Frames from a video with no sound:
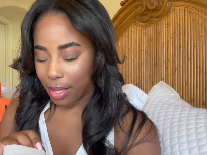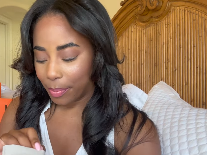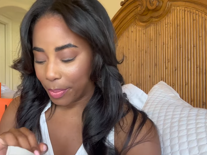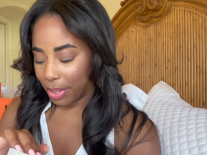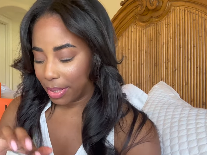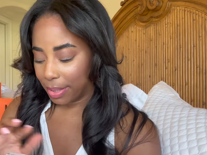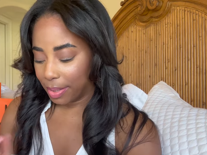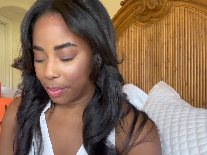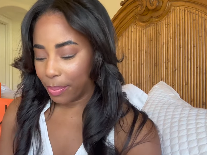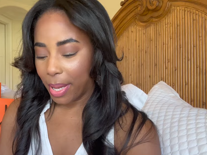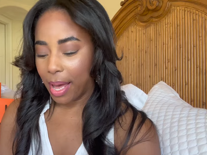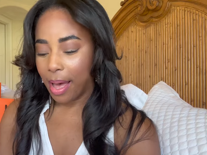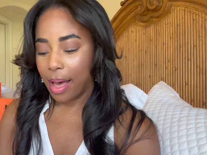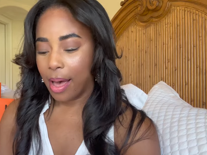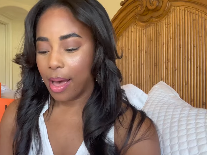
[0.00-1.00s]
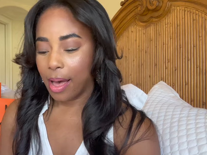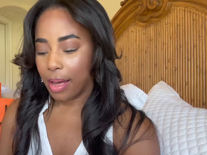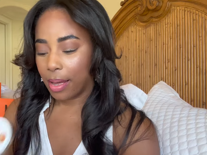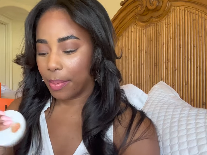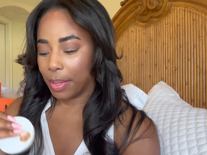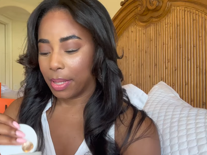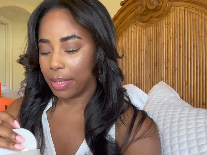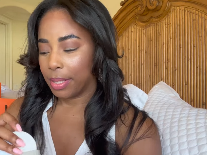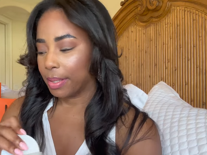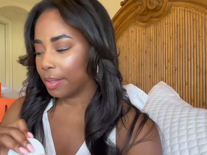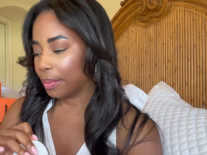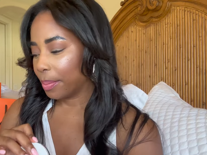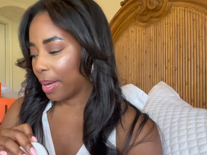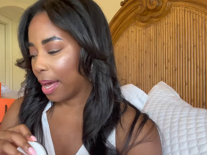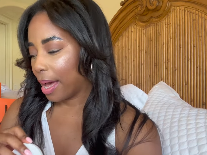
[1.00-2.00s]
Put this back, put this
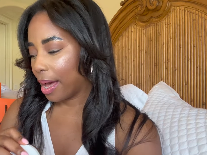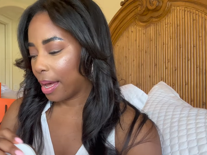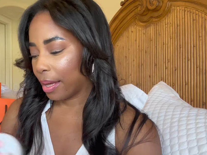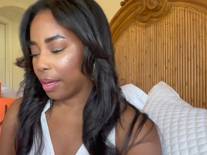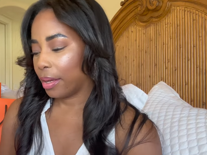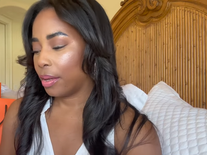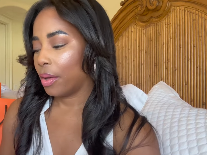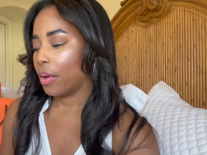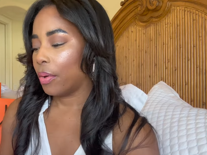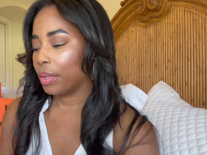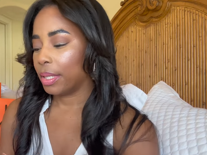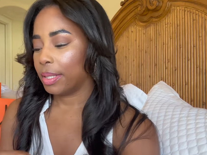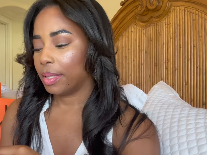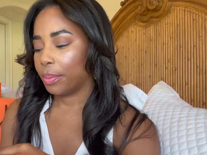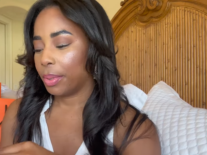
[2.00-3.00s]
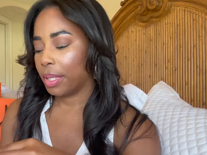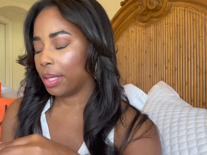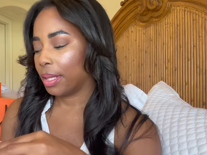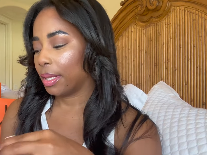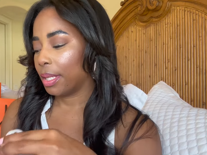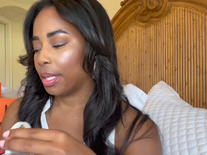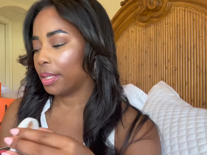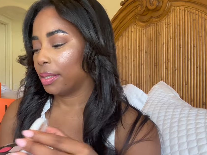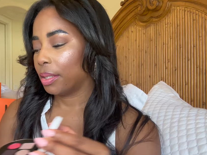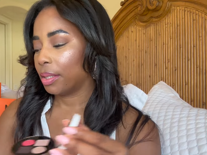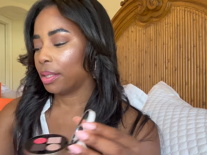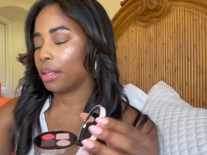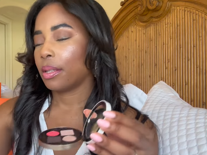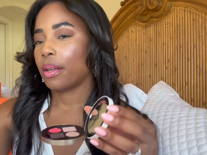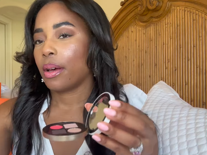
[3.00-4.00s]
back. Oh, let's put
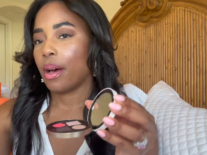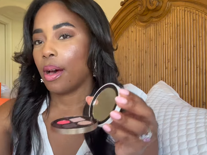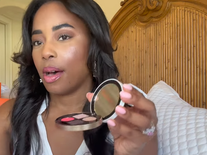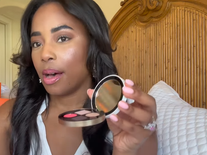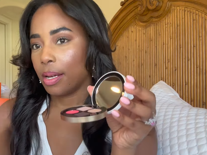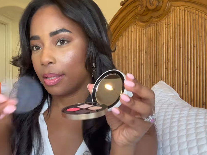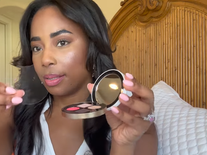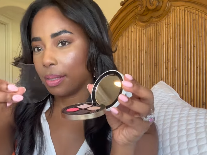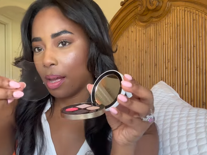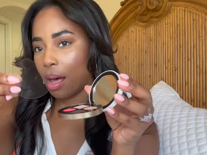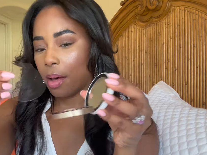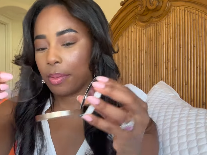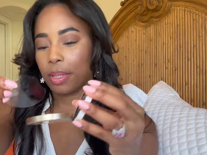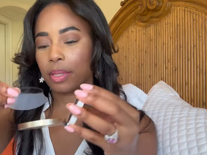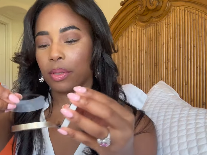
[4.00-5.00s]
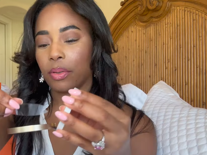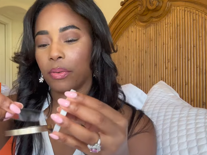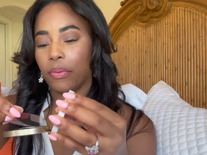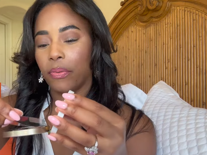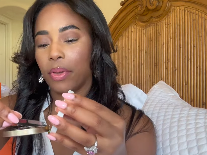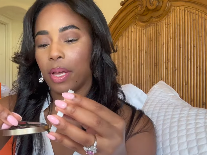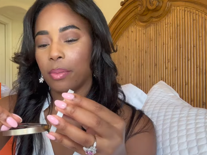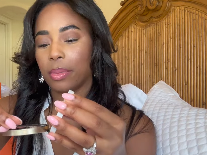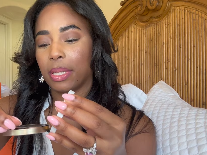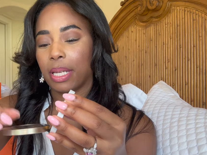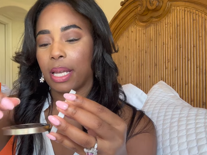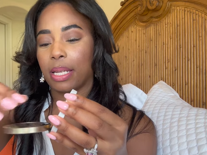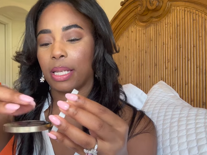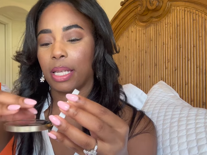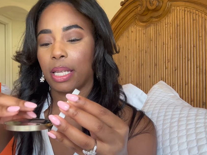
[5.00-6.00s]
this on top, this little film, to
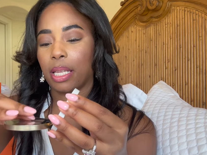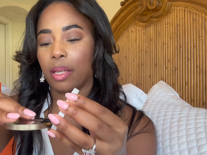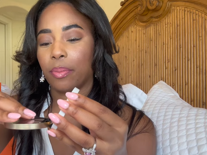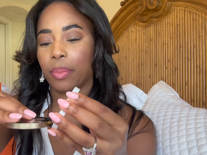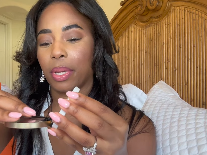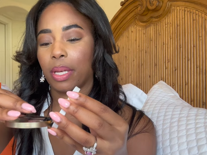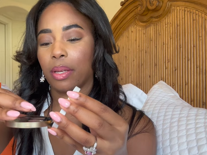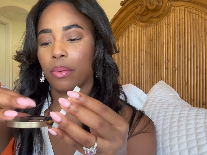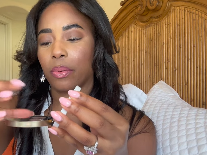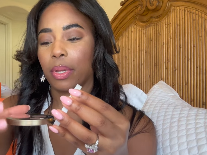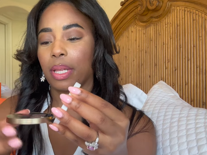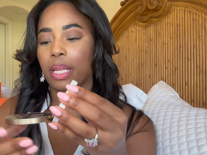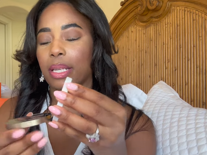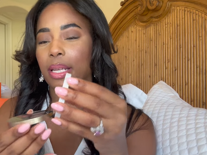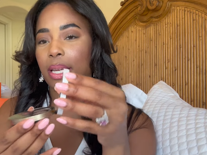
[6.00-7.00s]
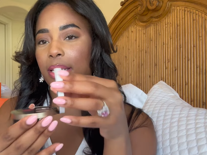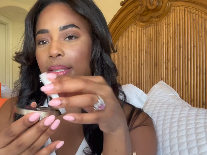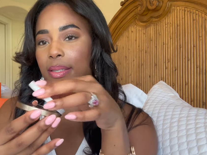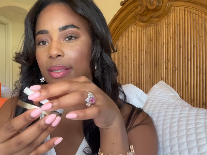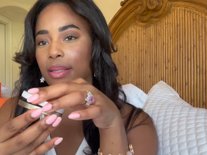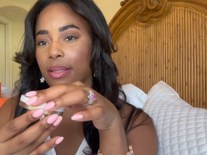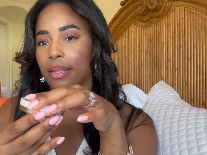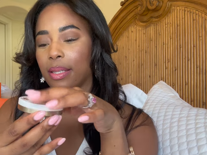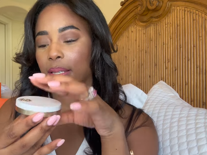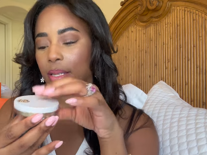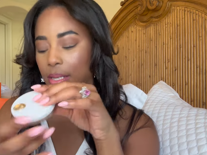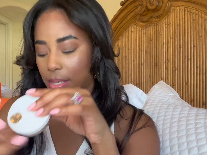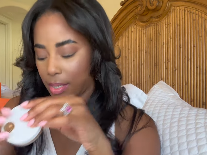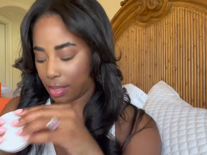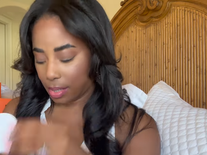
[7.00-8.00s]
kind of keep it really nice
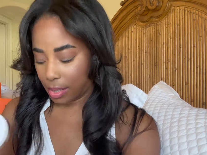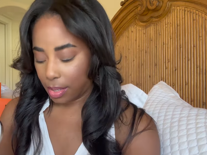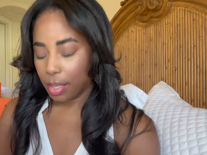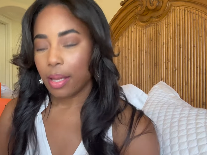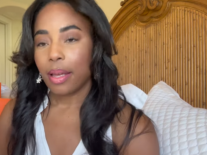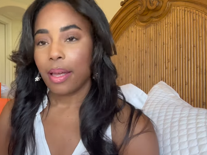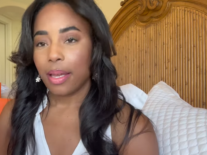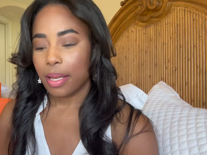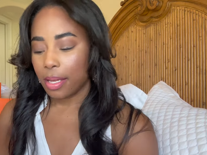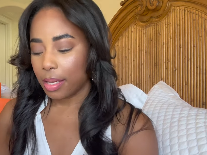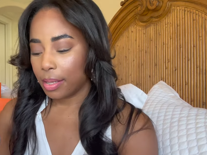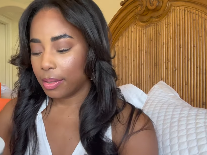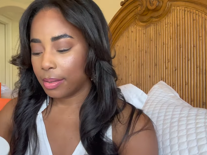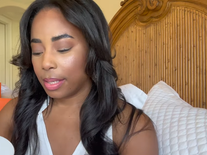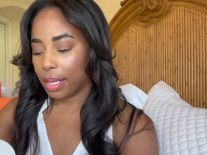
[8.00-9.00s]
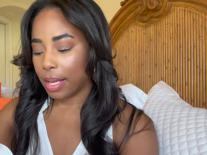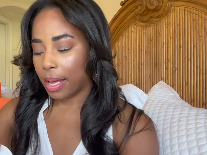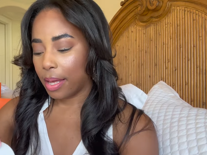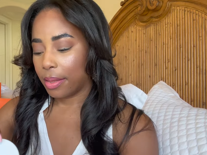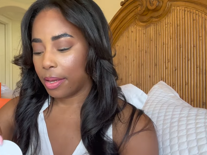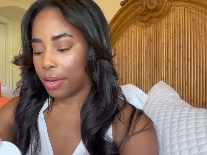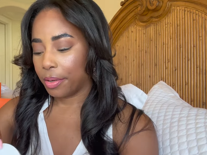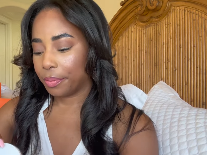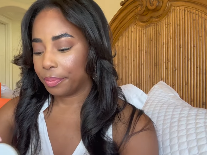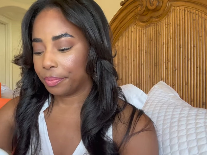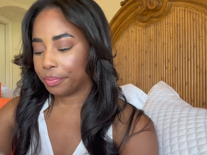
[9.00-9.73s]
and together.